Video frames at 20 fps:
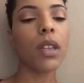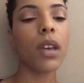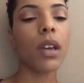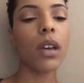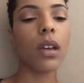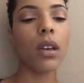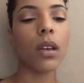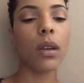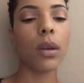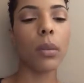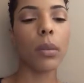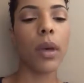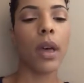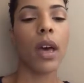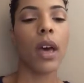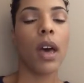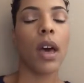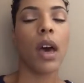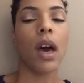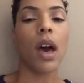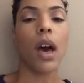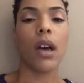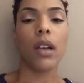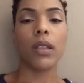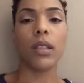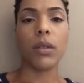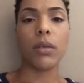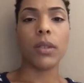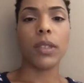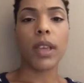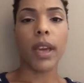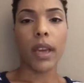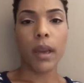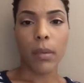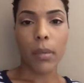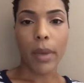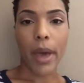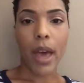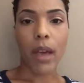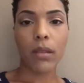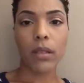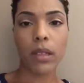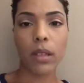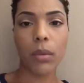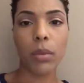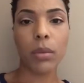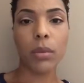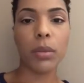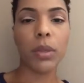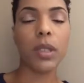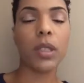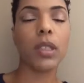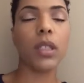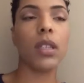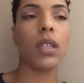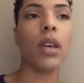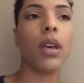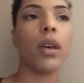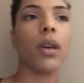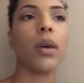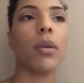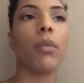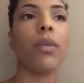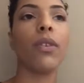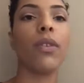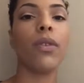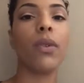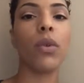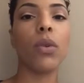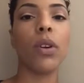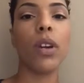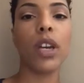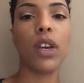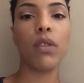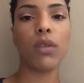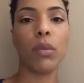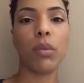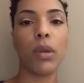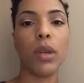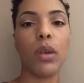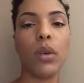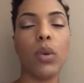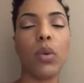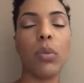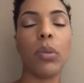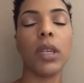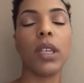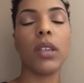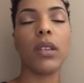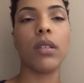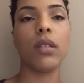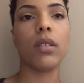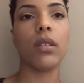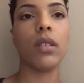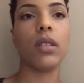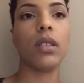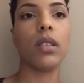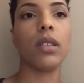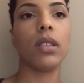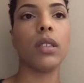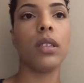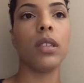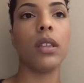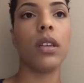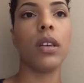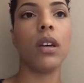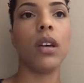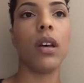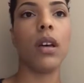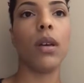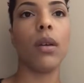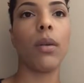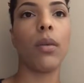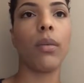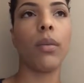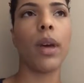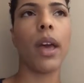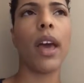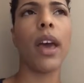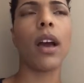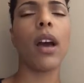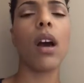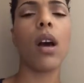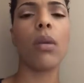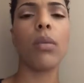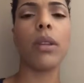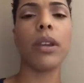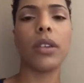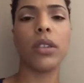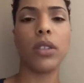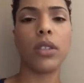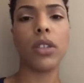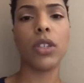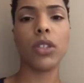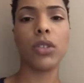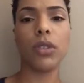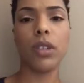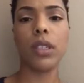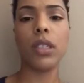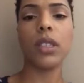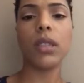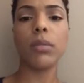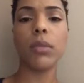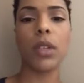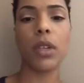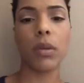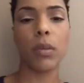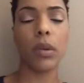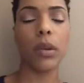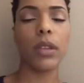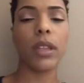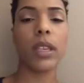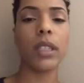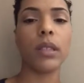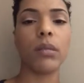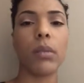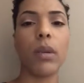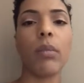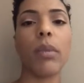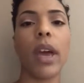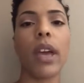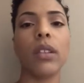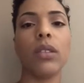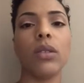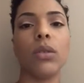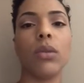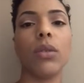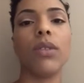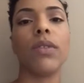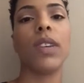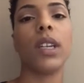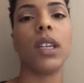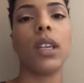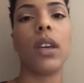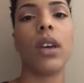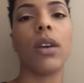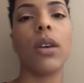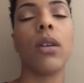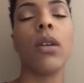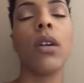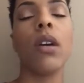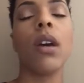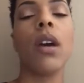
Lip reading: I also was taking bowel supplements before every meal because I had gallbladder surgery in September. That's in my backstory video.